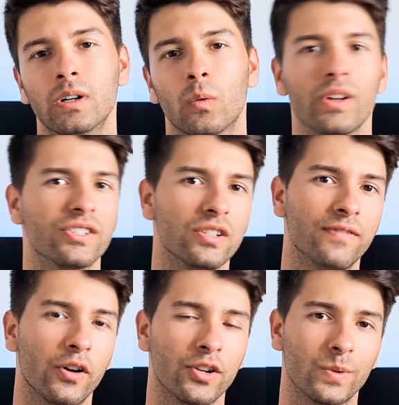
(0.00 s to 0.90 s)
Once those
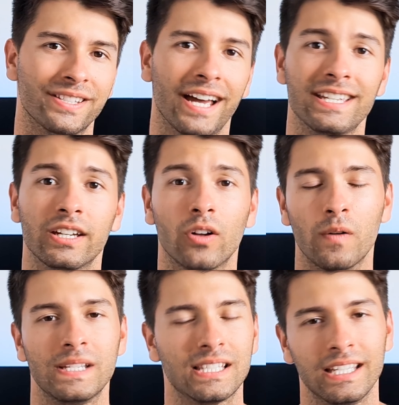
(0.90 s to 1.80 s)
photos were taken,
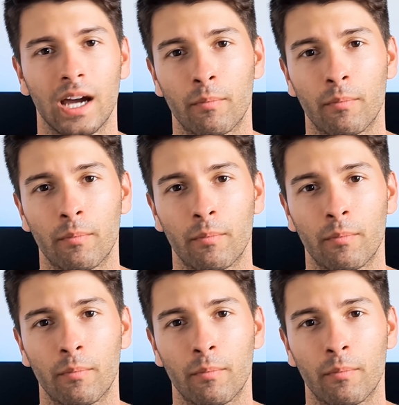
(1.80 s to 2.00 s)
obviously I